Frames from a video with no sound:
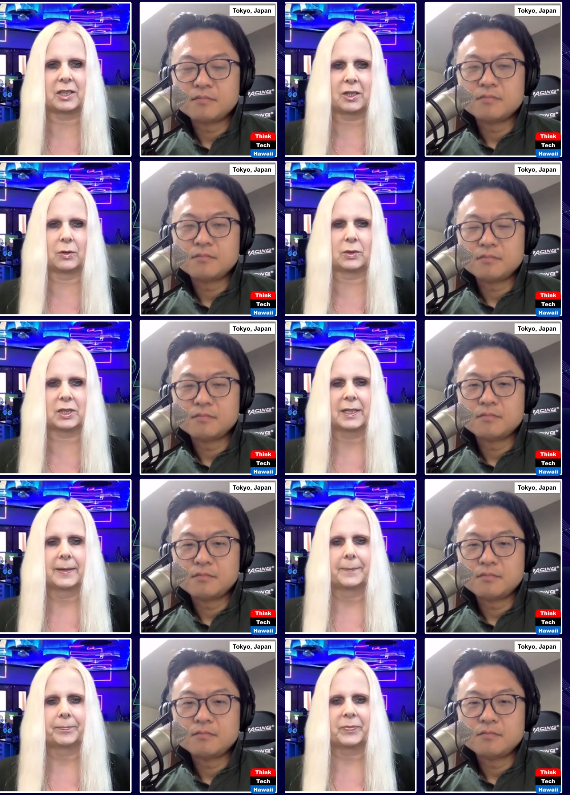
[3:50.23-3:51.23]
Speaker 1: huge
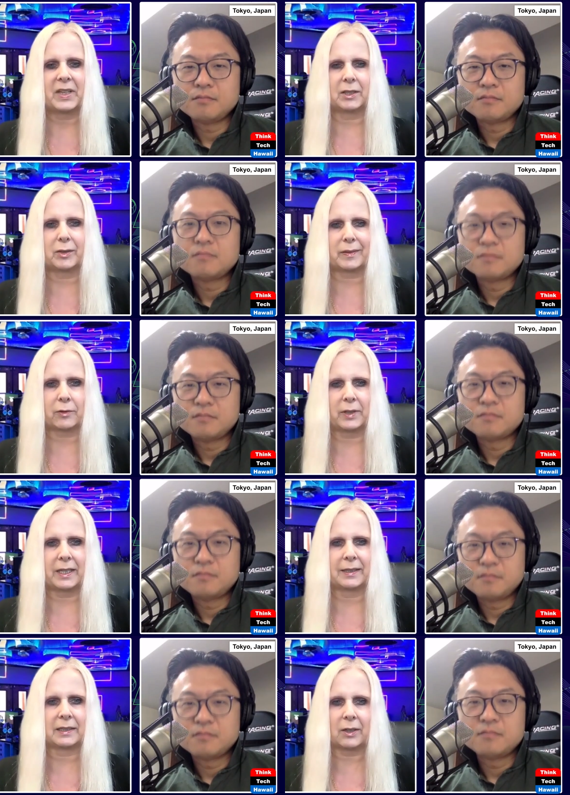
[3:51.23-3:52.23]
industry
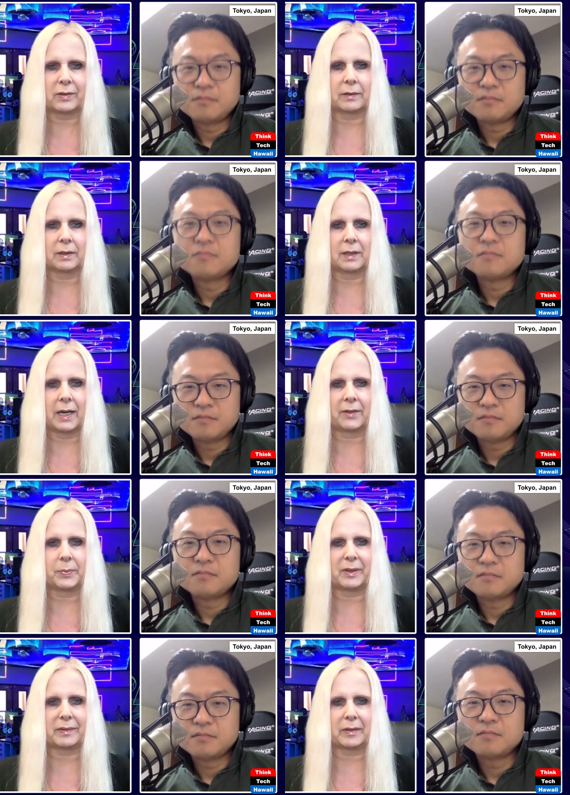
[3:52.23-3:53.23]
that there's a lot of
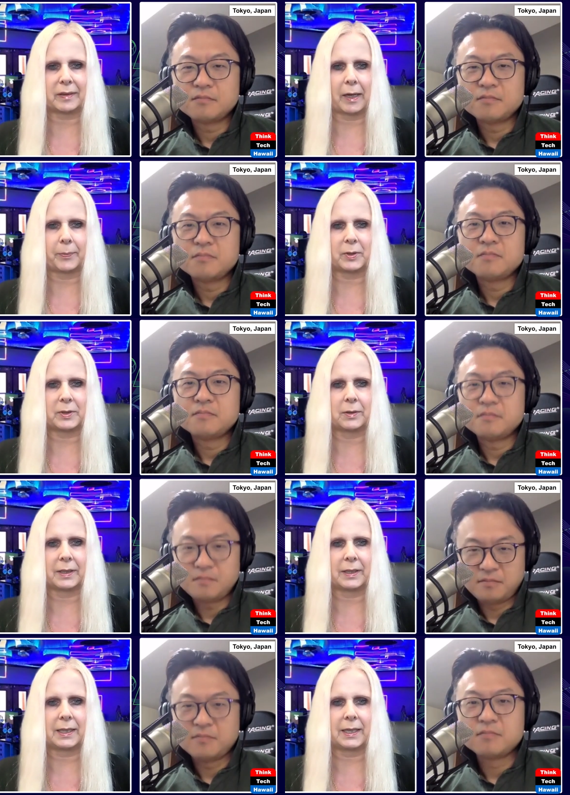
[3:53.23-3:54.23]
business
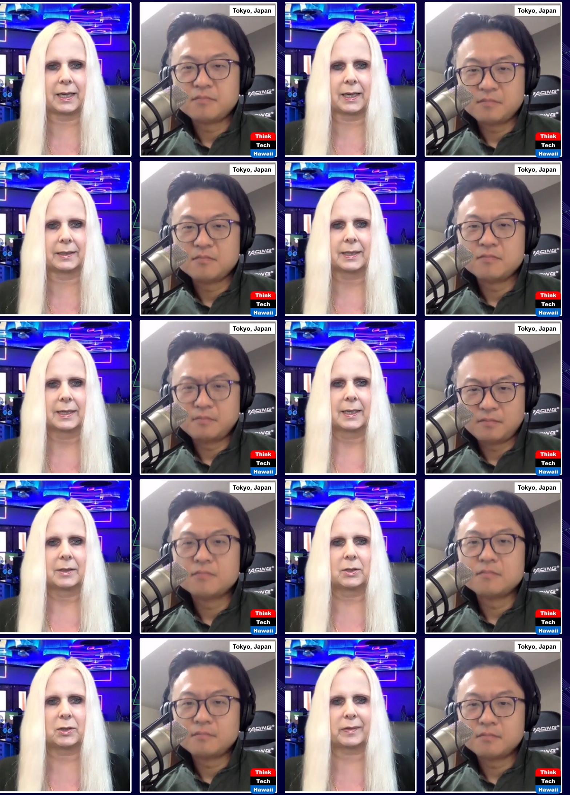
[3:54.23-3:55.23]
opportunity, and
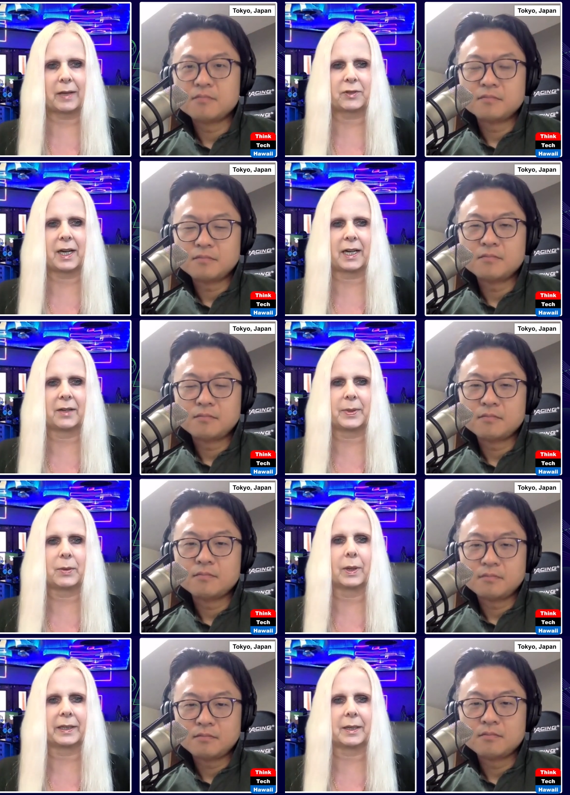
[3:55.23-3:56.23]
you just have to kind of be
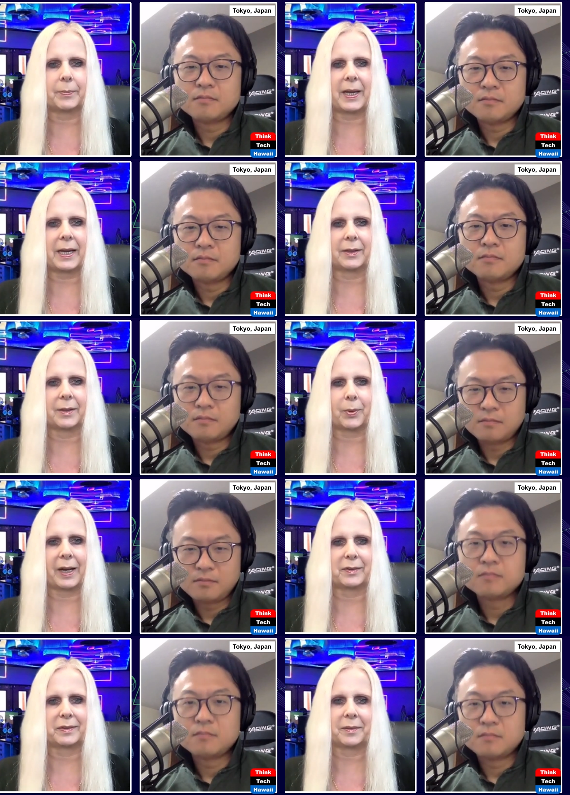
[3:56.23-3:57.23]
willing to pay the
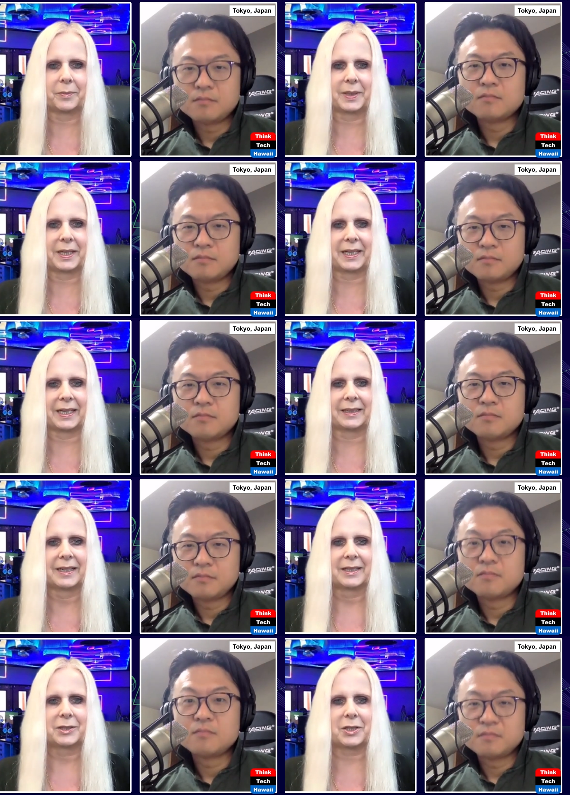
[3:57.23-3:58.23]
price at the beginning
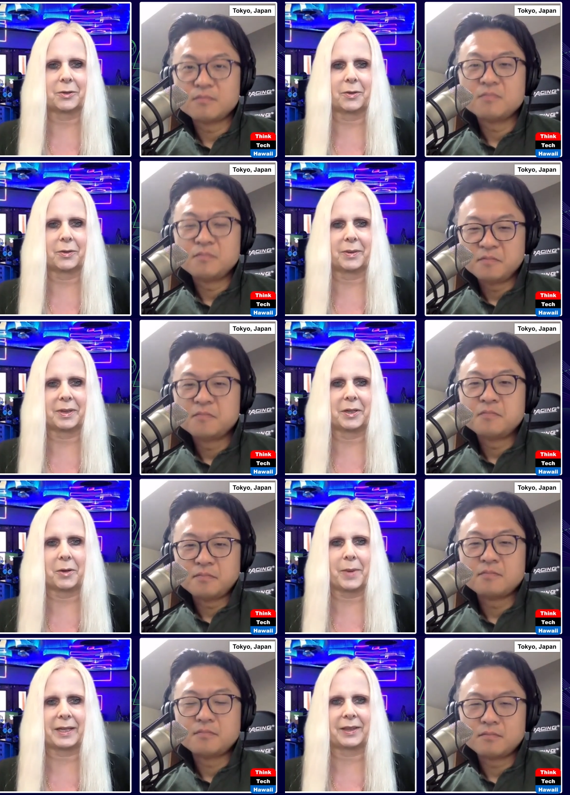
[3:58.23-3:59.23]
to, you know,
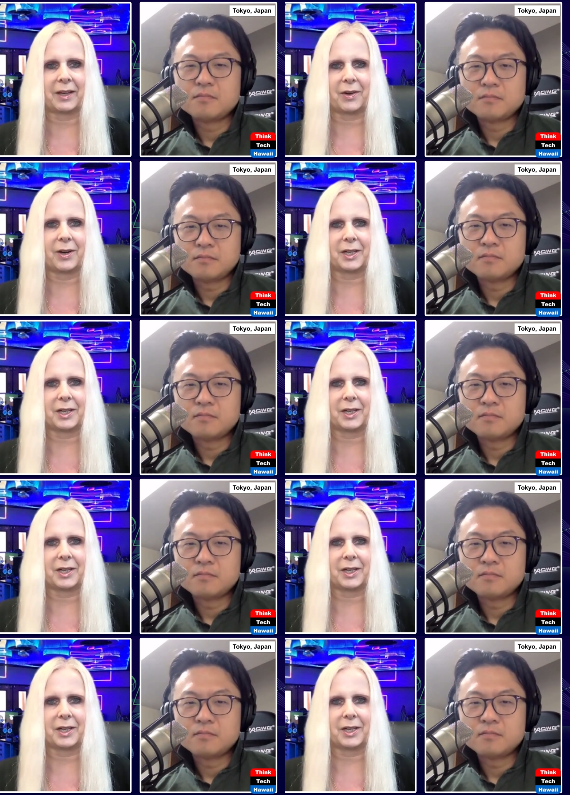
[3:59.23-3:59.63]
make that